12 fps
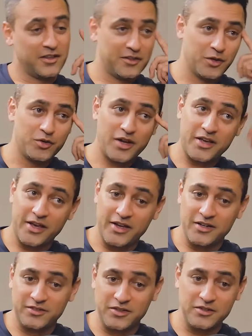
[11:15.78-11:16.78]
they were like, "Hey,
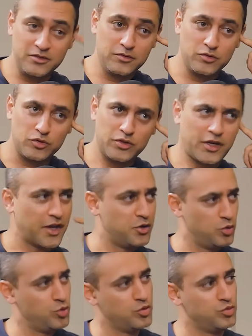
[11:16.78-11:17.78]
listen, can
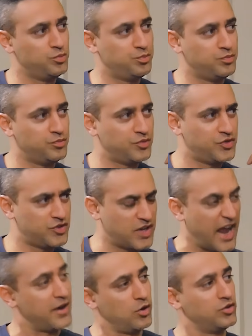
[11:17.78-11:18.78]
you
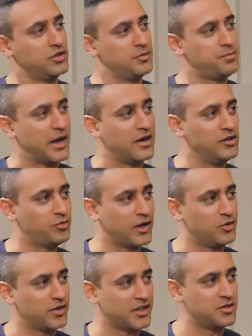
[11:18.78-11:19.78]
stand on the pedals while
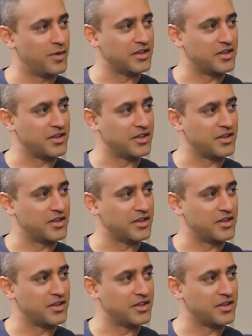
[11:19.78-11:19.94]
you ride the